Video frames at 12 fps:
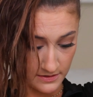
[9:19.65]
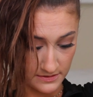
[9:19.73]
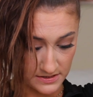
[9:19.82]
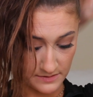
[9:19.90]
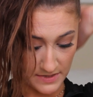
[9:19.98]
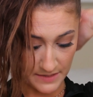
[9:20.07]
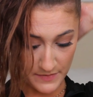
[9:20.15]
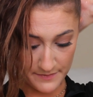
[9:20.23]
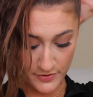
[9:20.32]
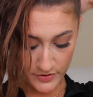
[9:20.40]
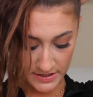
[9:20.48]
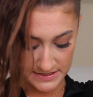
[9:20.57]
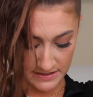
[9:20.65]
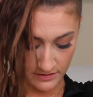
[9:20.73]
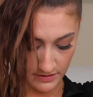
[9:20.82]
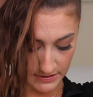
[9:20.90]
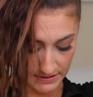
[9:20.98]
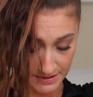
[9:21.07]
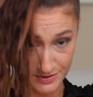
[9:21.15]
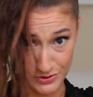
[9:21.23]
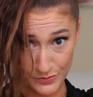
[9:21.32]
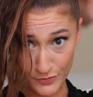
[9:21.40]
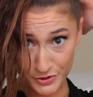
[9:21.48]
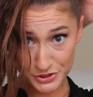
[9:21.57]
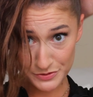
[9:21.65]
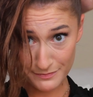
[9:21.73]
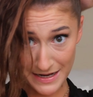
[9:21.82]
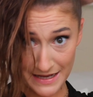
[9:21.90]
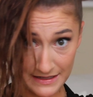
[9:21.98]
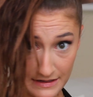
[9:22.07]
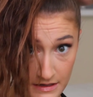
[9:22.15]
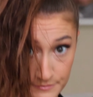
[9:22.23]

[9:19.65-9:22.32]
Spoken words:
to make my ponytail a little more dramatic.